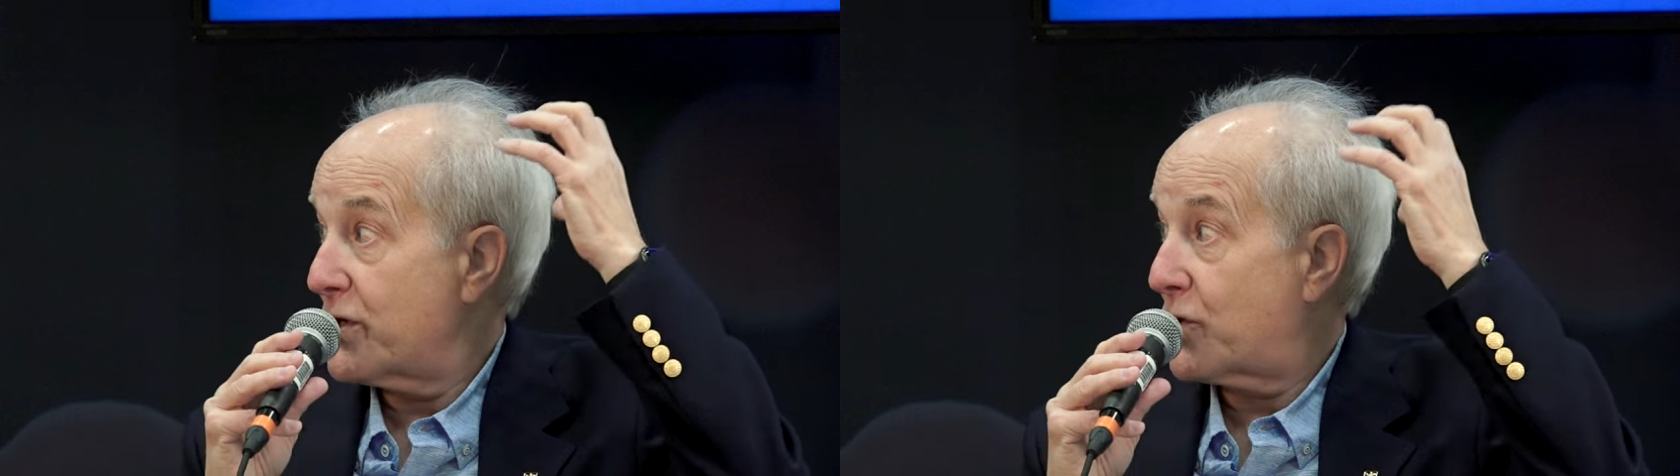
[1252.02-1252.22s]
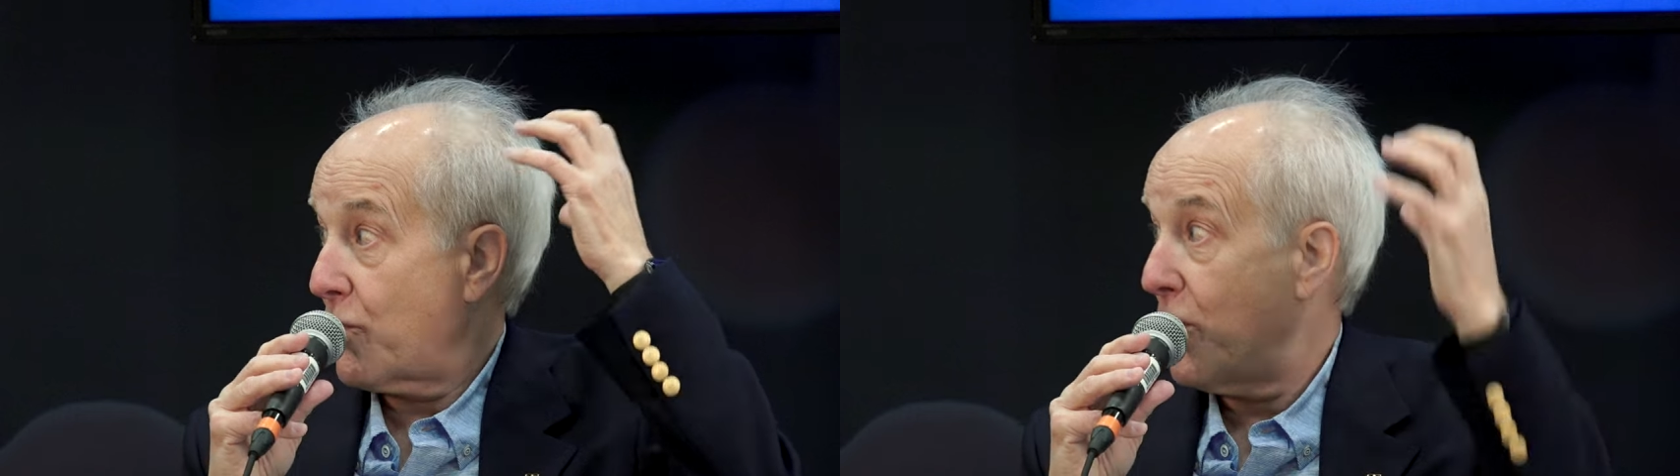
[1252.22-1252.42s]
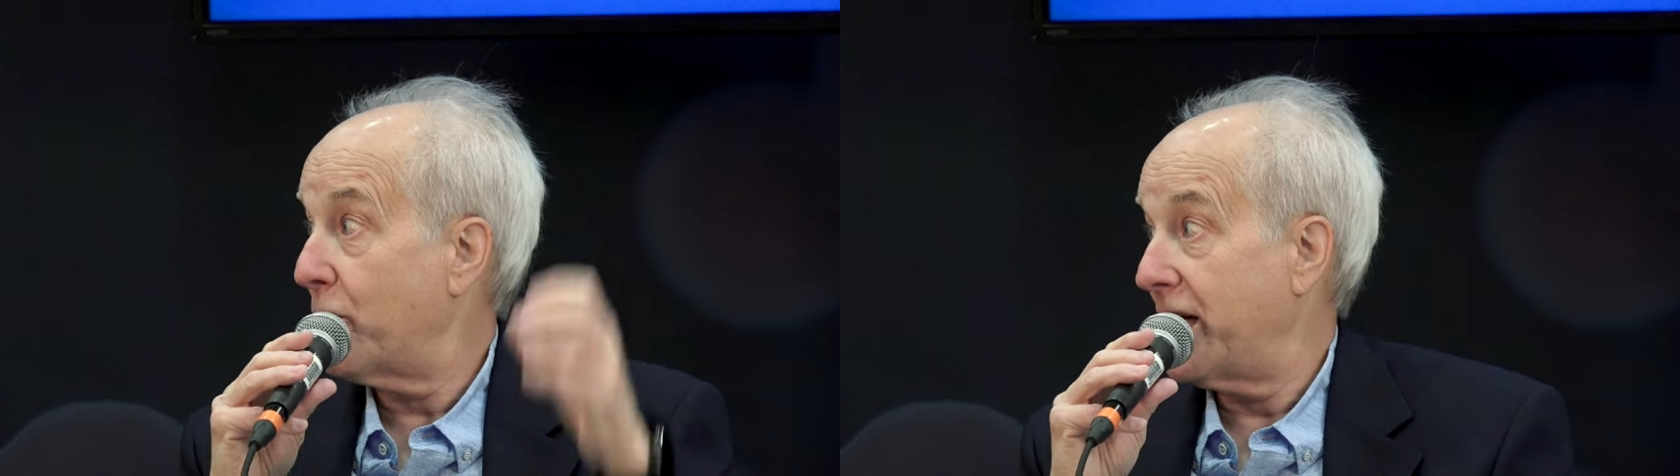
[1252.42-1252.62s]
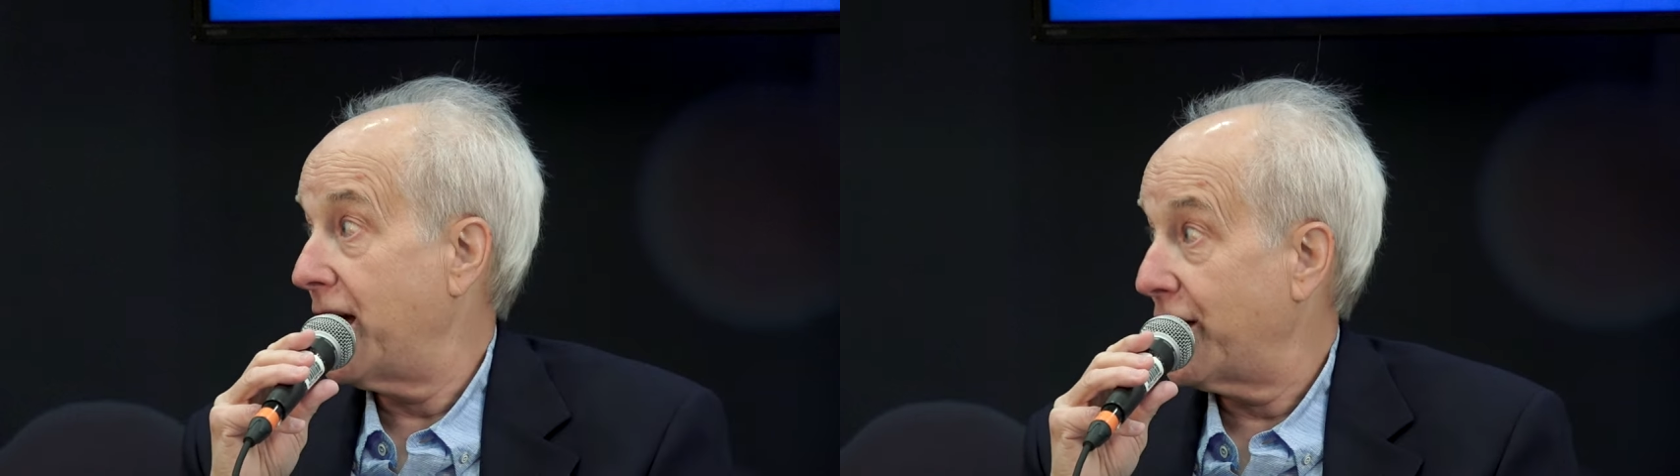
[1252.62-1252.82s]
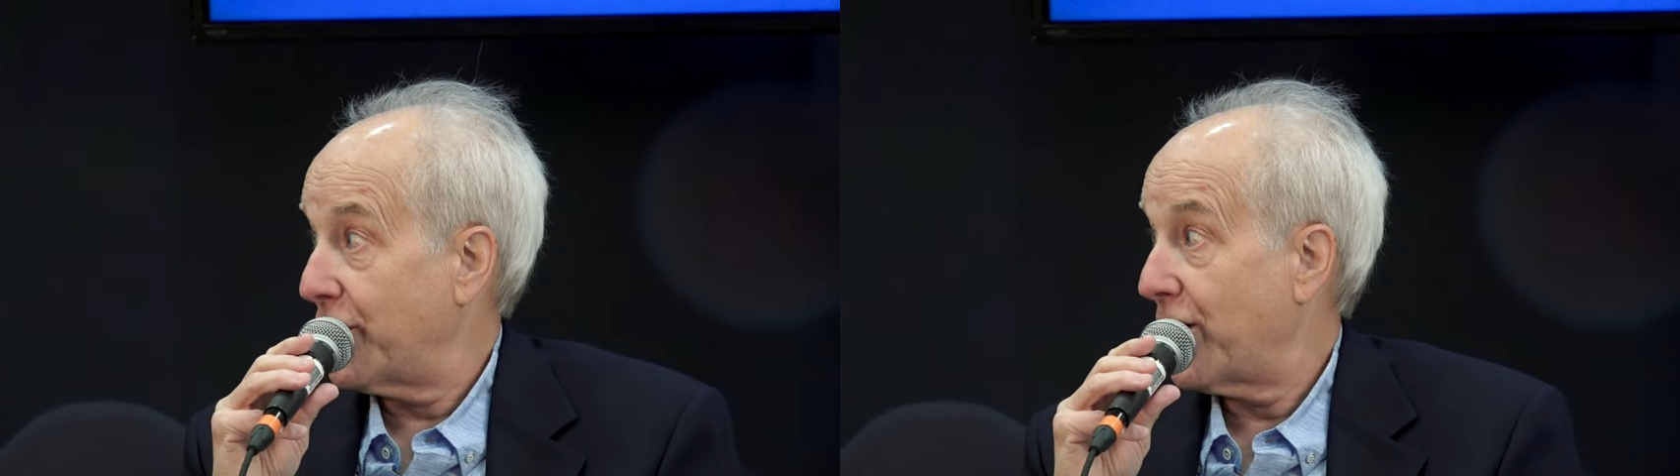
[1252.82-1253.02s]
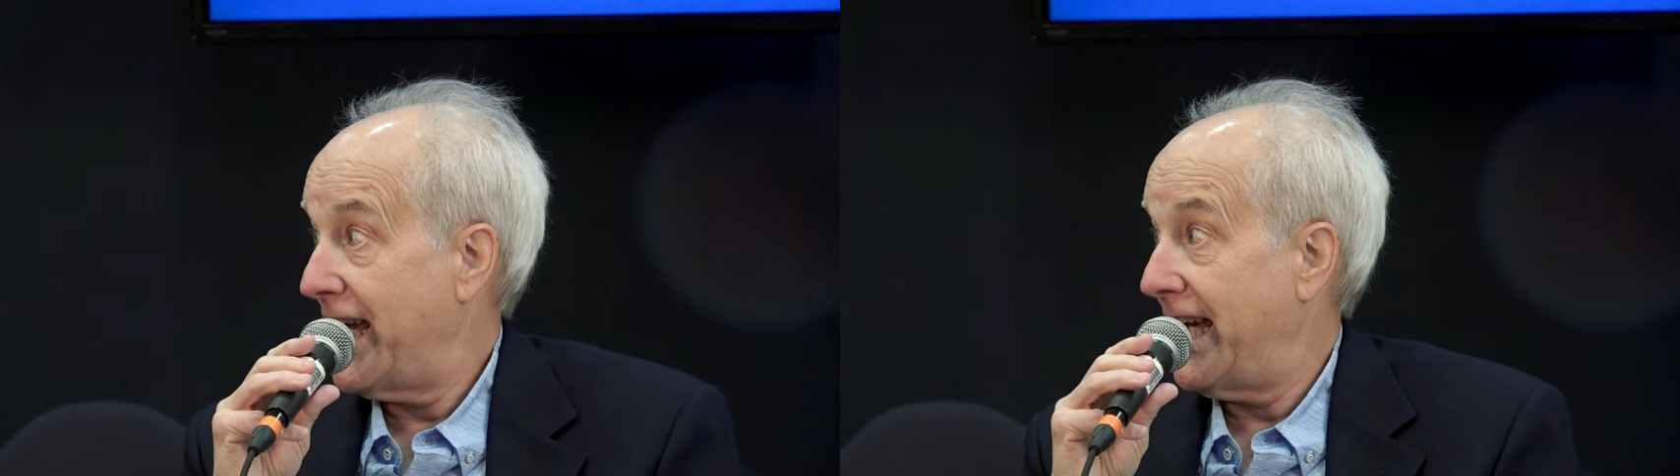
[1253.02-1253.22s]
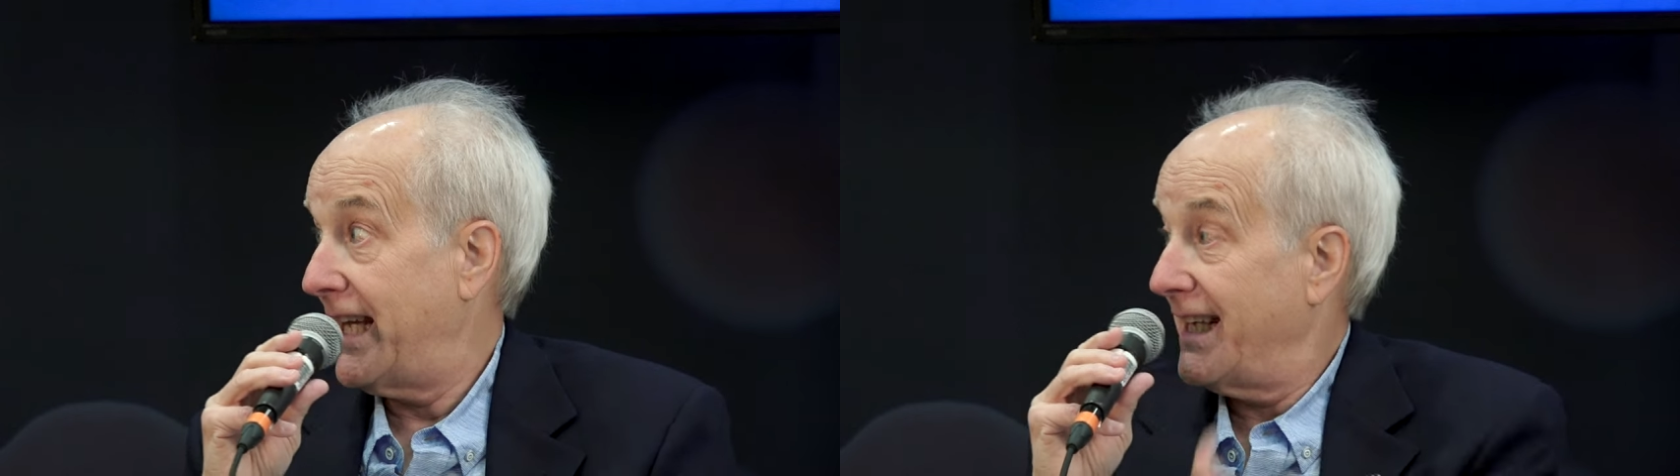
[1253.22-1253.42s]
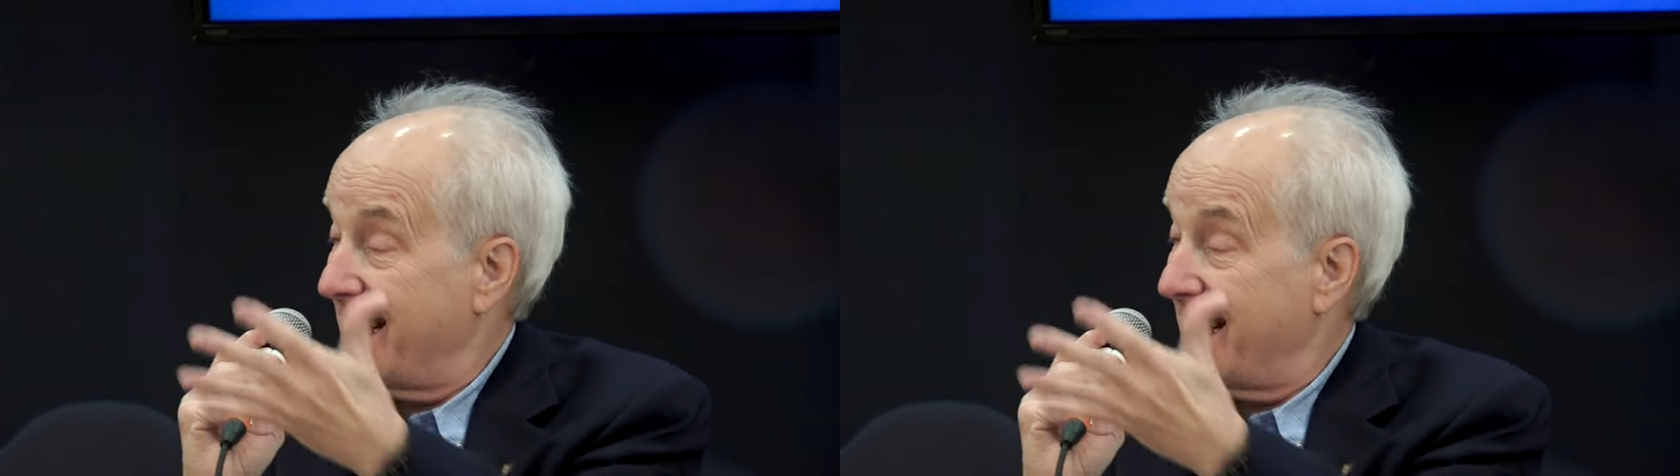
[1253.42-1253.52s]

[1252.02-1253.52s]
is growing on your head